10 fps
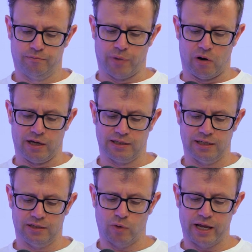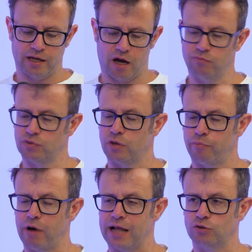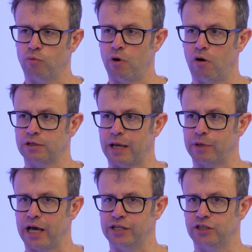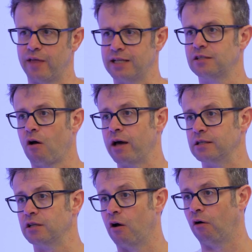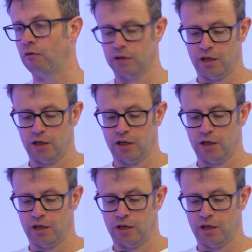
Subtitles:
biases, when it comes to the practical marketing application, there's science and art.